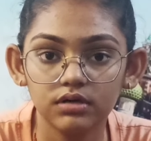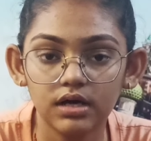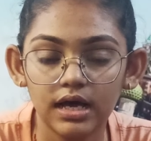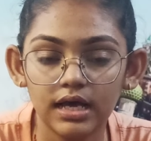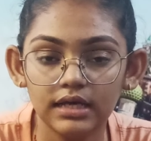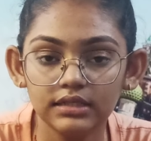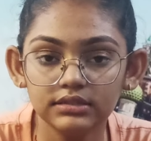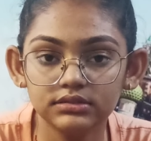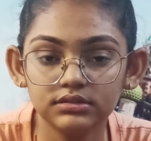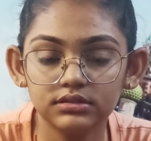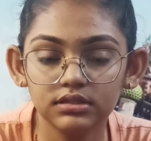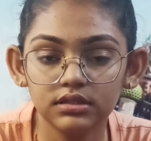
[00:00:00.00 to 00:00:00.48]

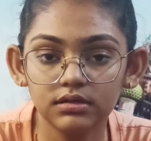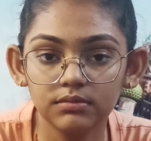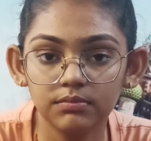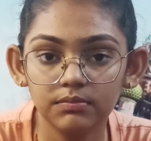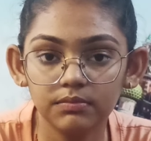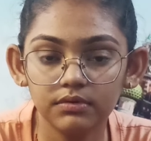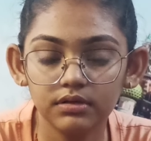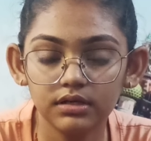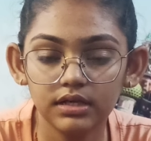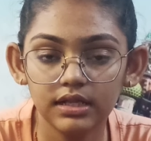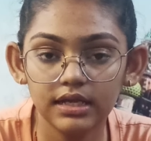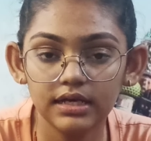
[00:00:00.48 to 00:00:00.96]
ask
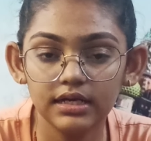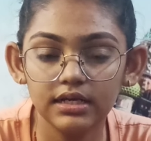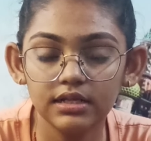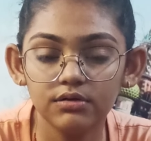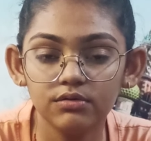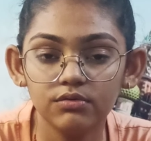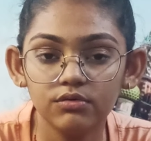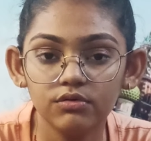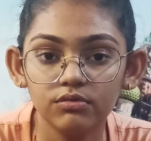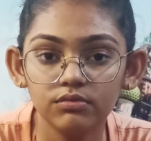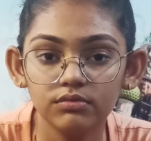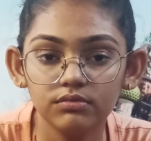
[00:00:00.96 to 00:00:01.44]
the lady
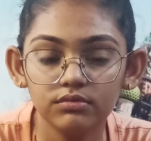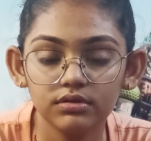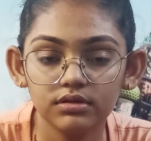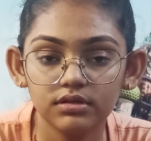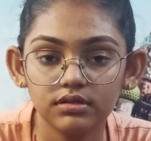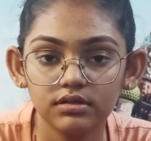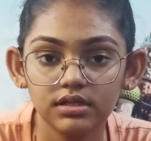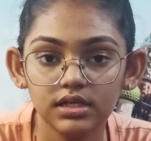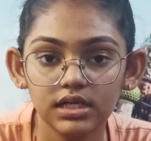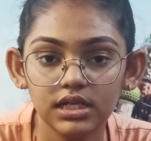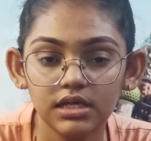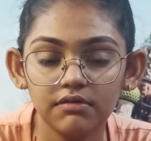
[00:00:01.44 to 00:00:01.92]
who
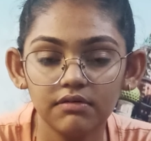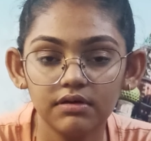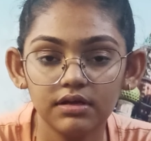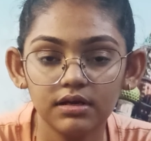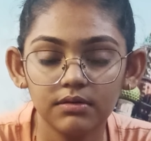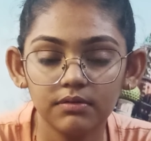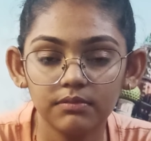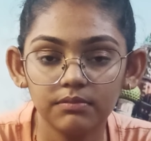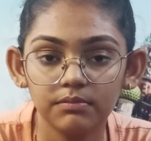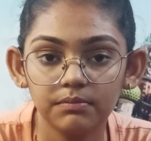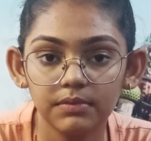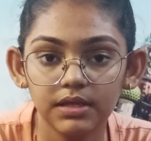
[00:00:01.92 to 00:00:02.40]

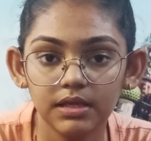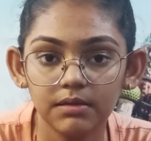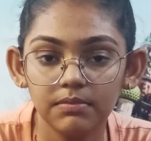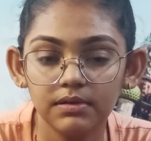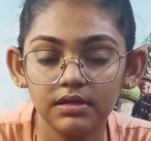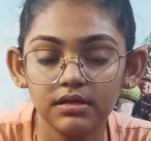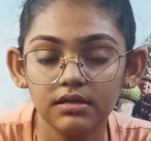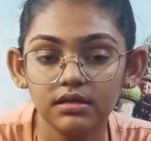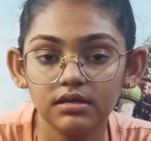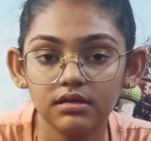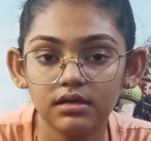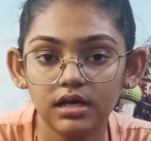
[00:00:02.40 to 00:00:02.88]
deliver a
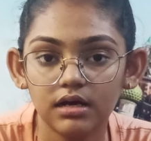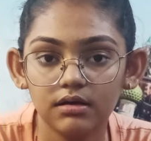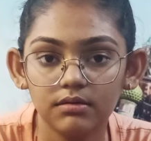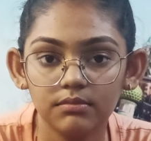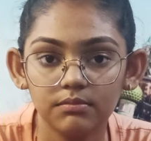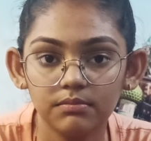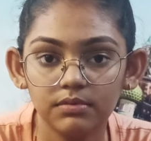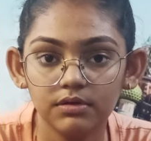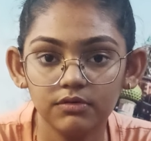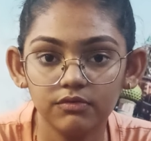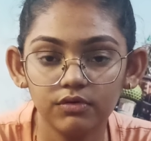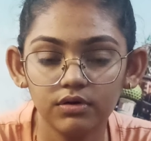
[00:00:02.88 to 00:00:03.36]
baby
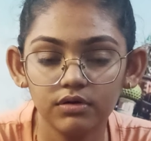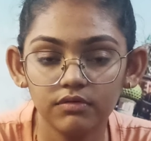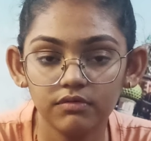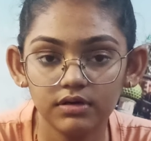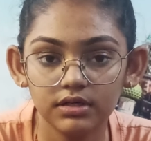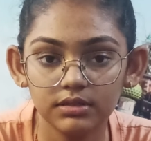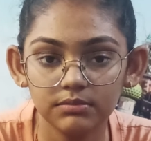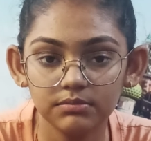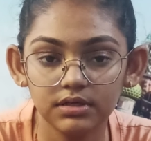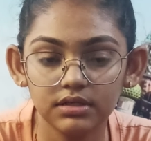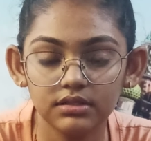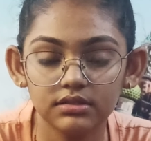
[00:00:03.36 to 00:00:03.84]
before
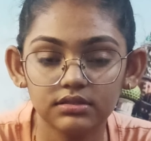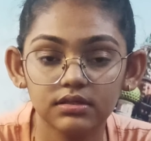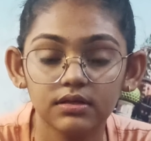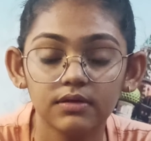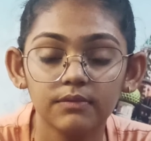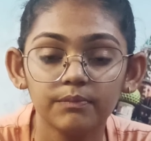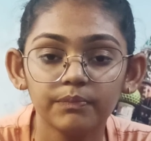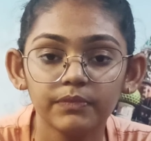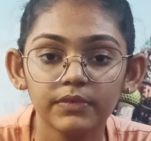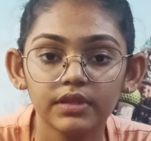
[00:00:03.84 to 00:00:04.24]
1 month.